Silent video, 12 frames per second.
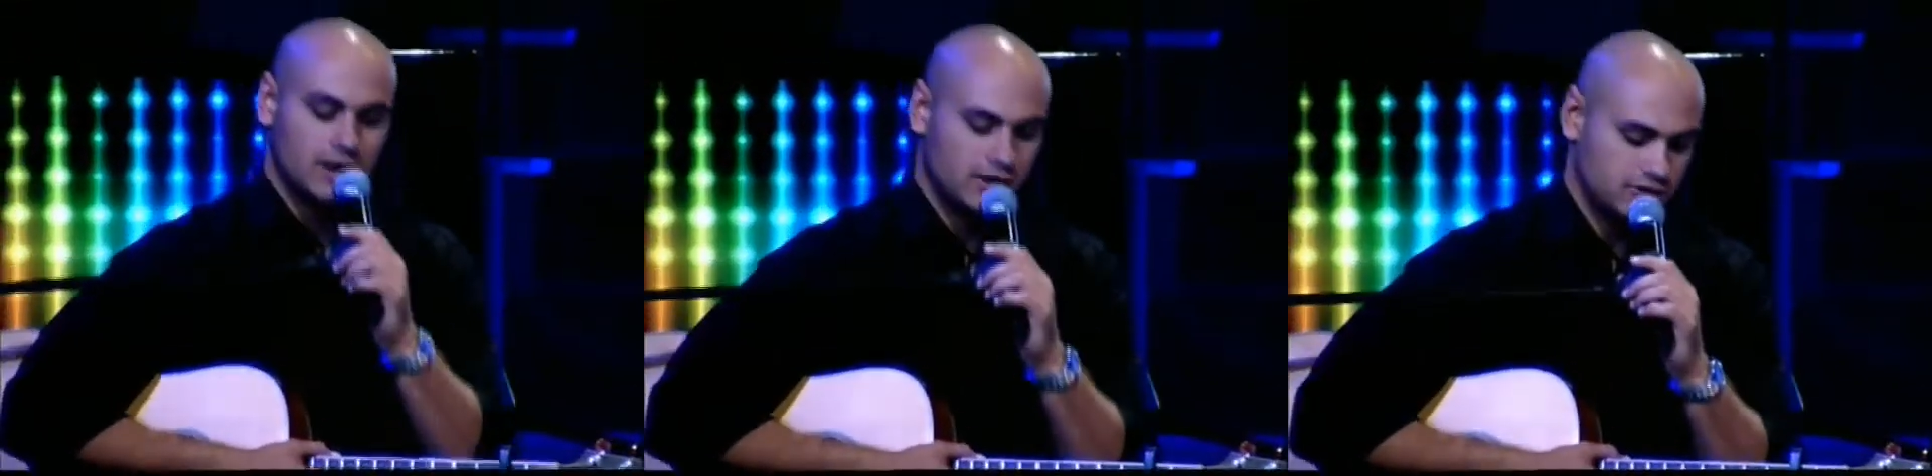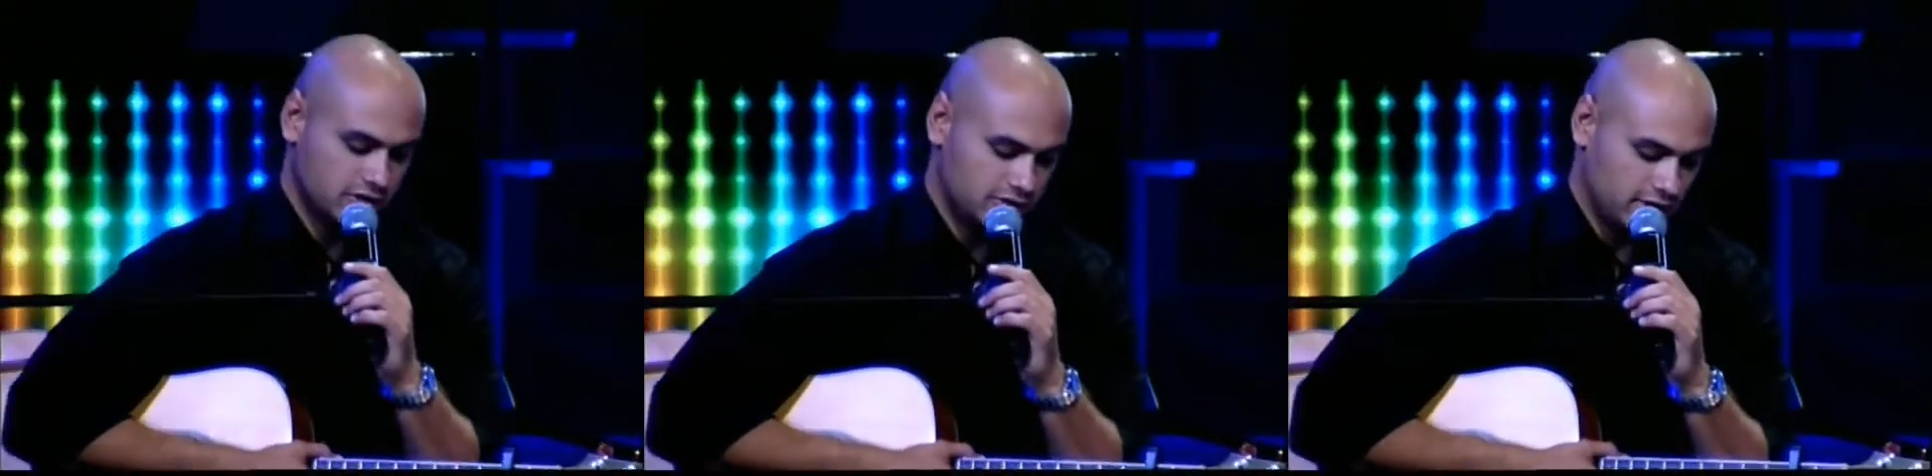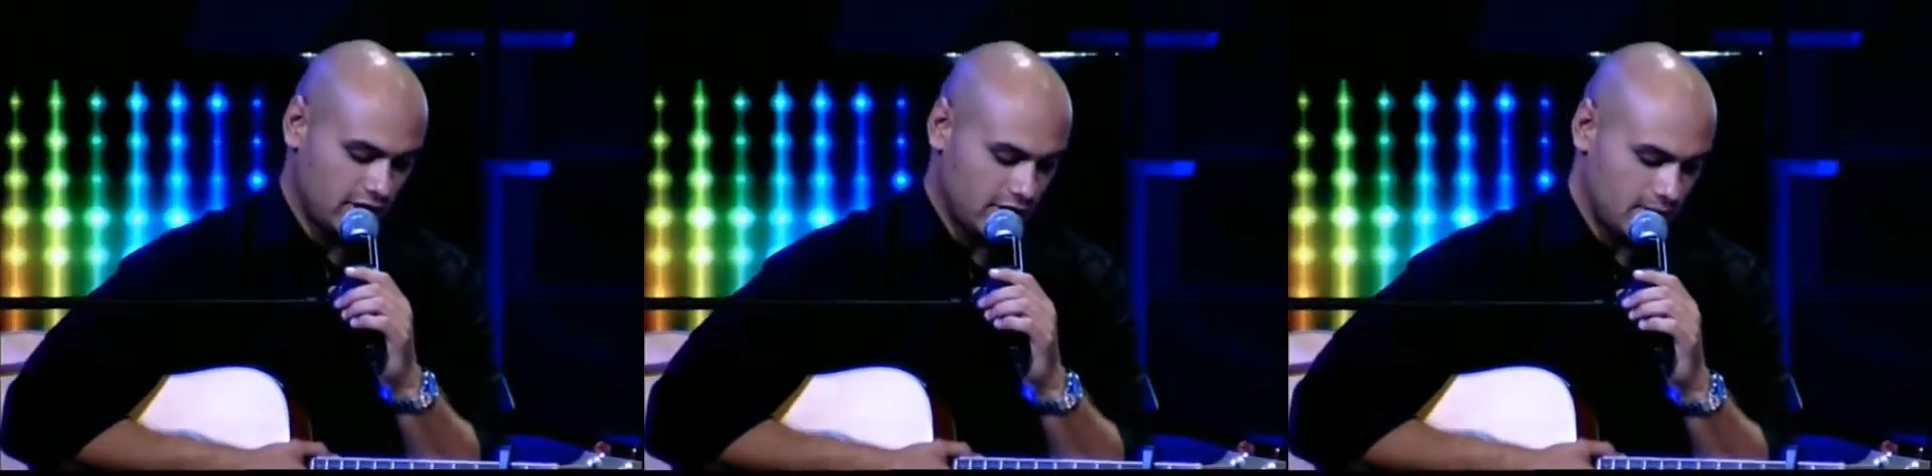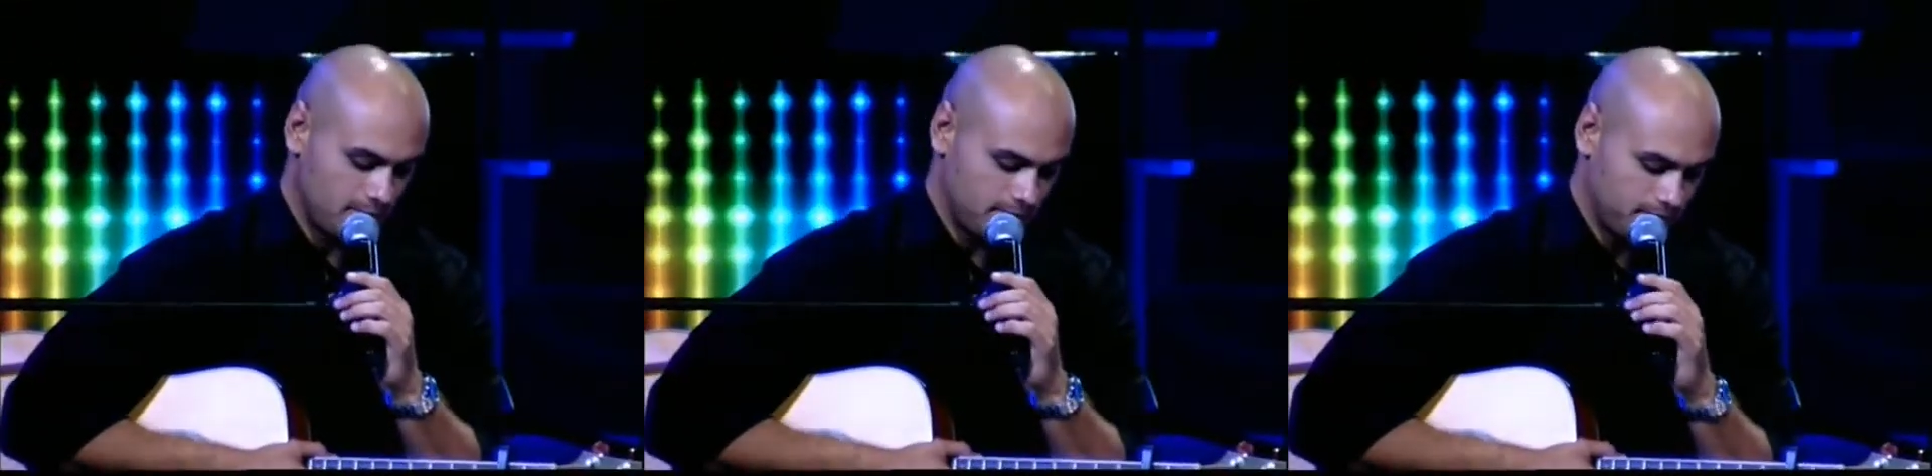It's just,
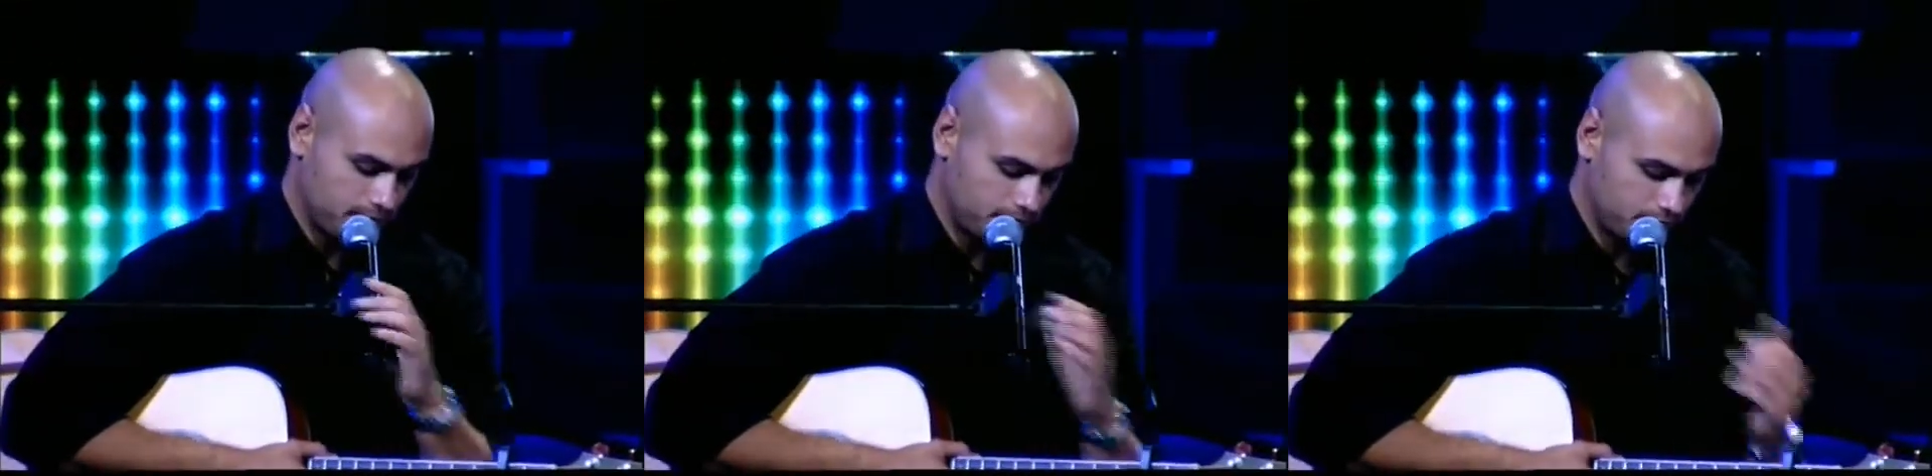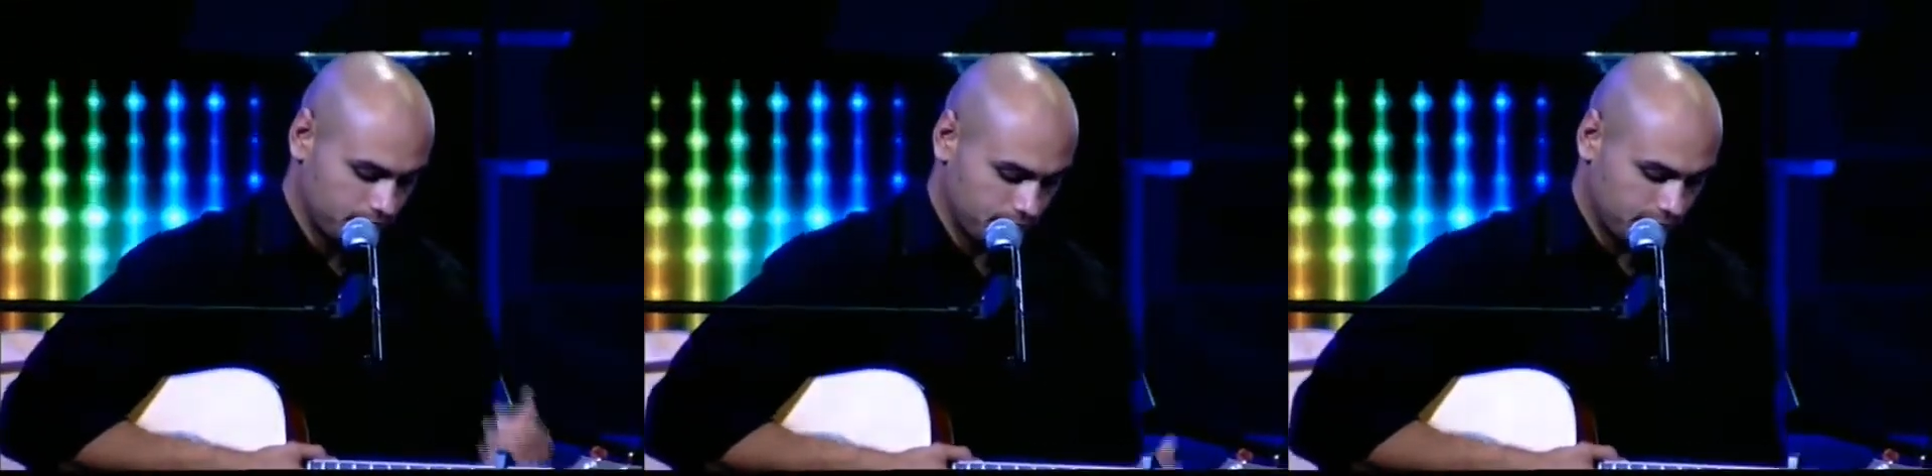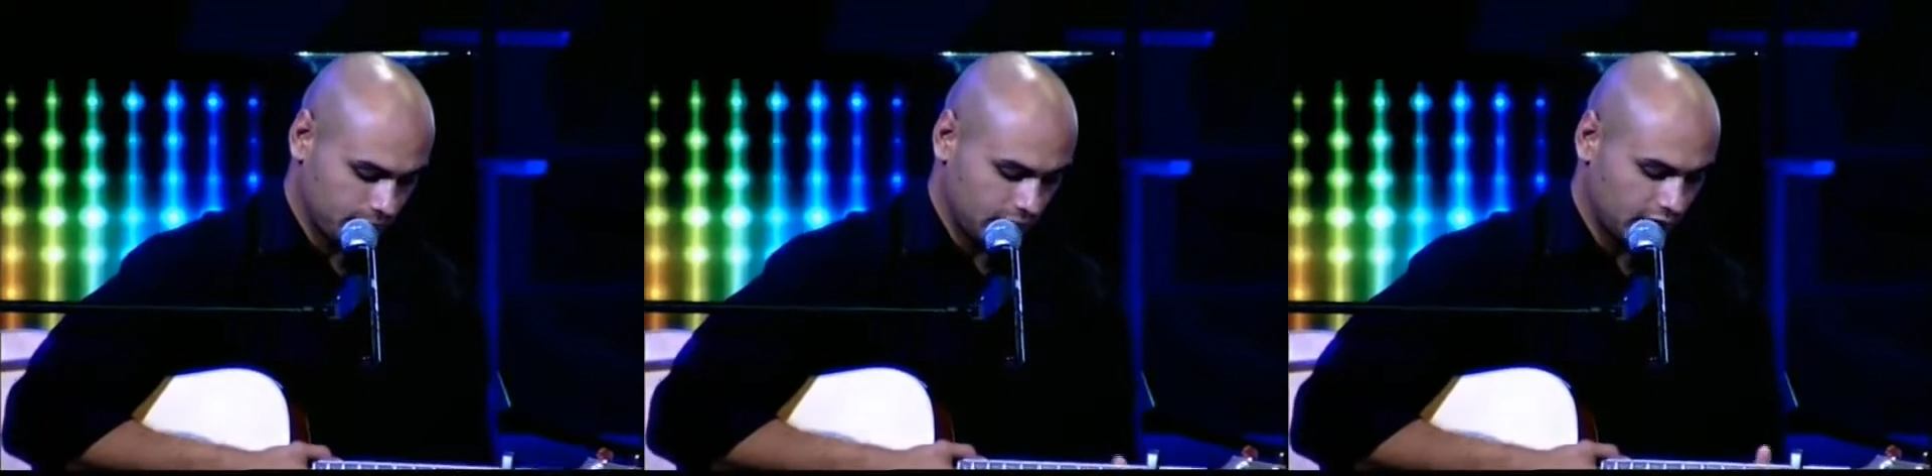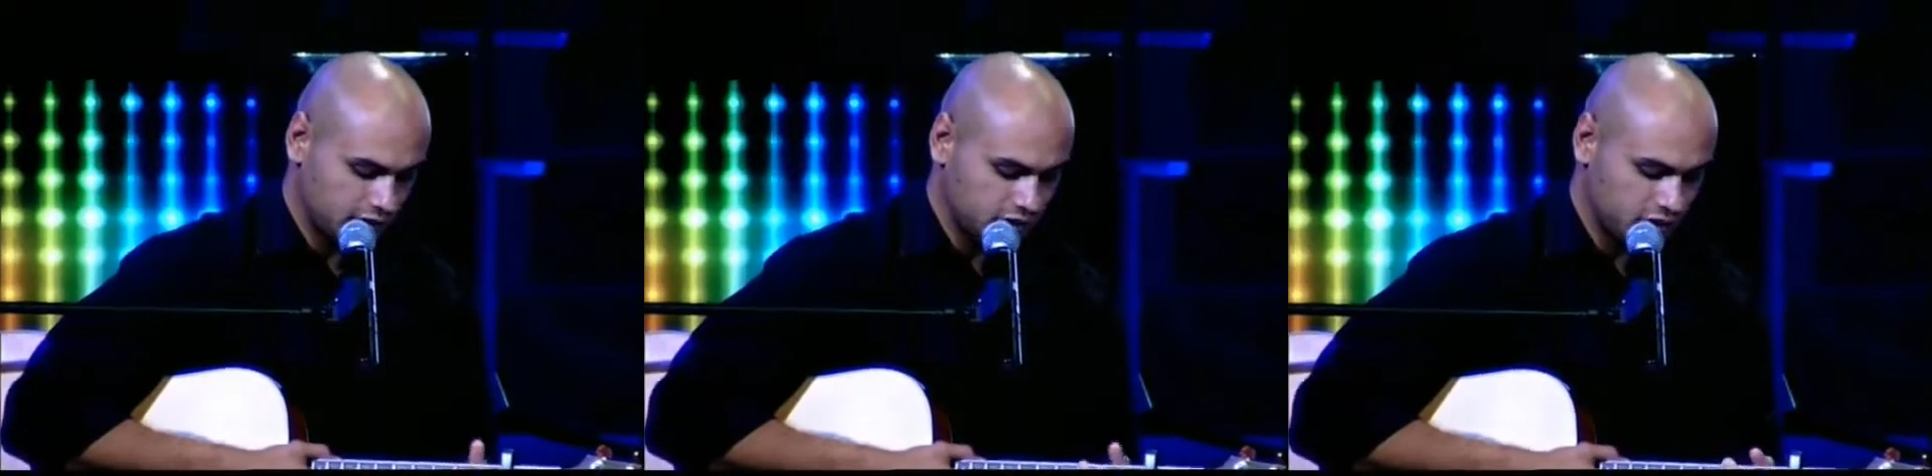
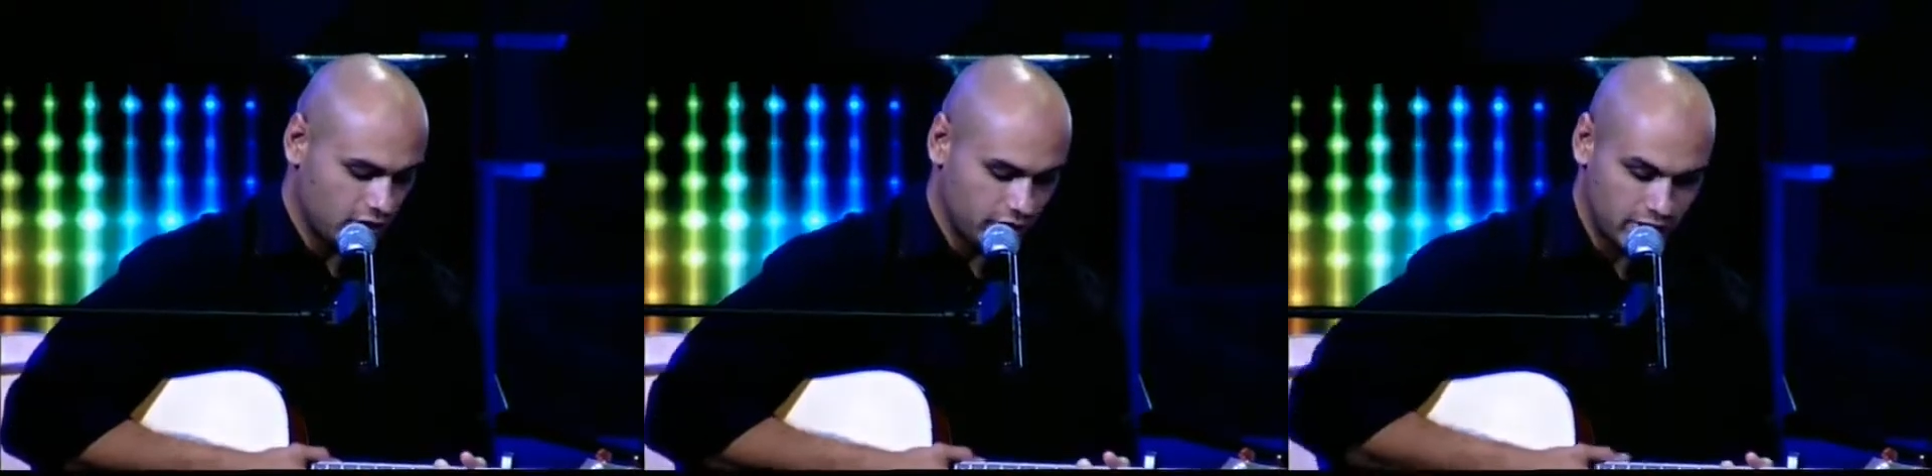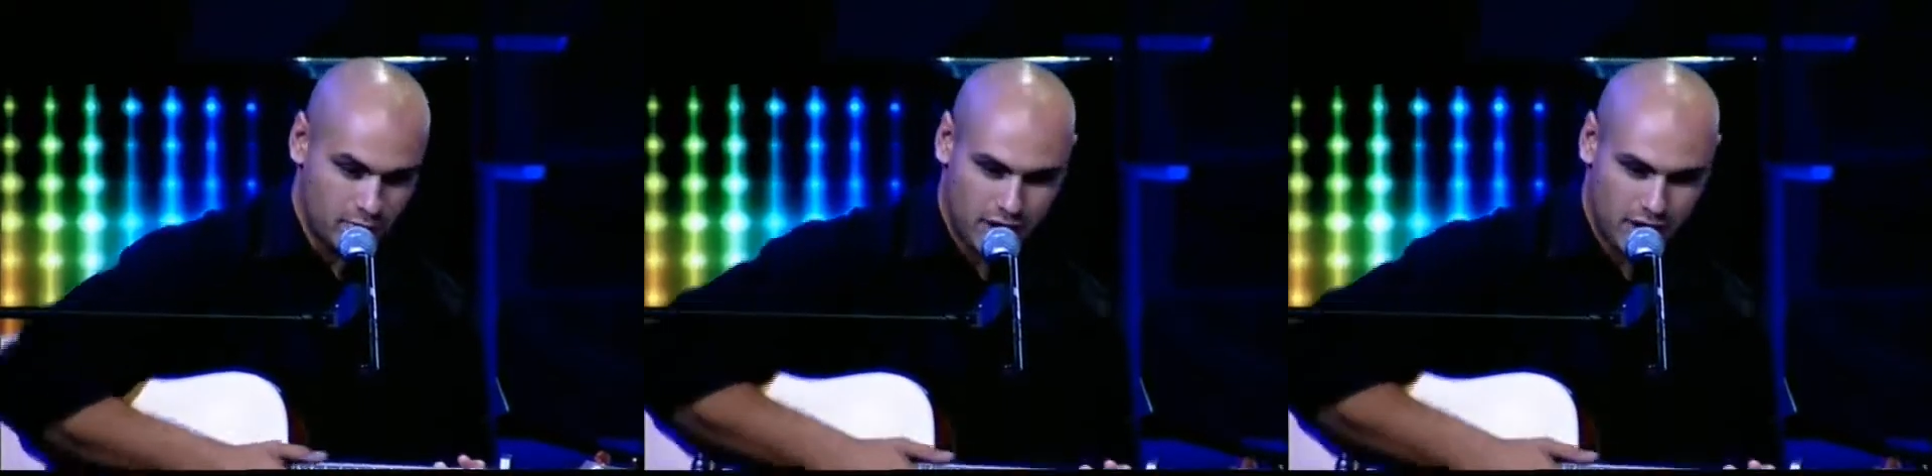it's a song that